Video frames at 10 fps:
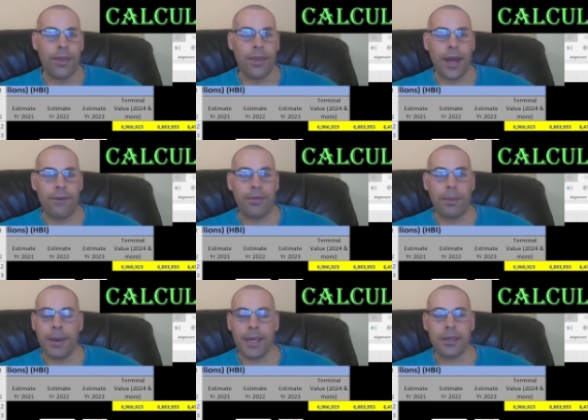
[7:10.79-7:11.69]
They have
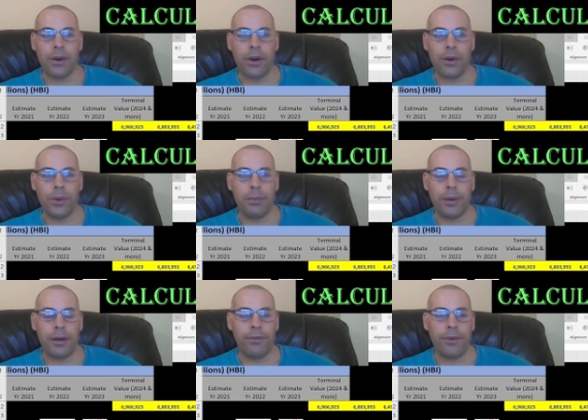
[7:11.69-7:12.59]
the best R O E
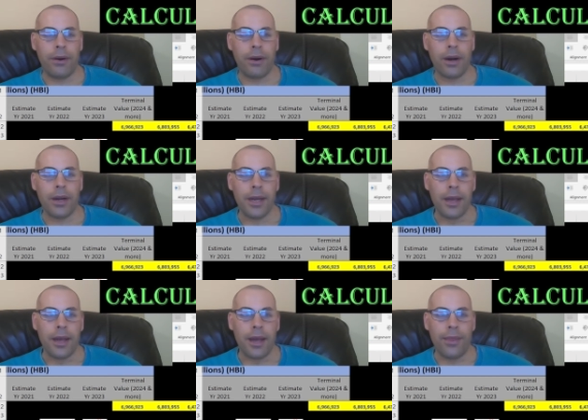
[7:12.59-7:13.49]
by far
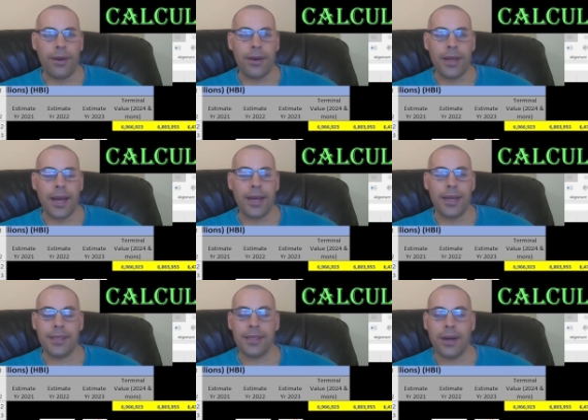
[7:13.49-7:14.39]
and their
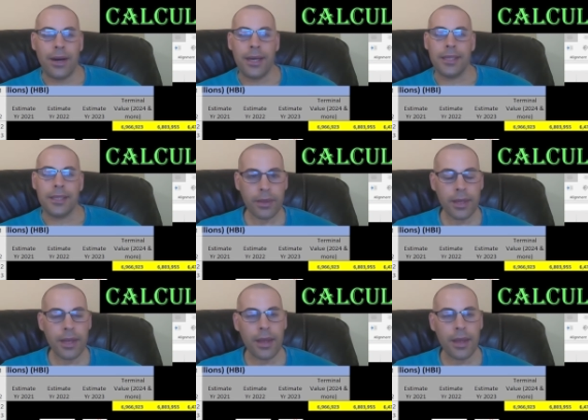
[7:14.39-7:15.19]
debt is highest.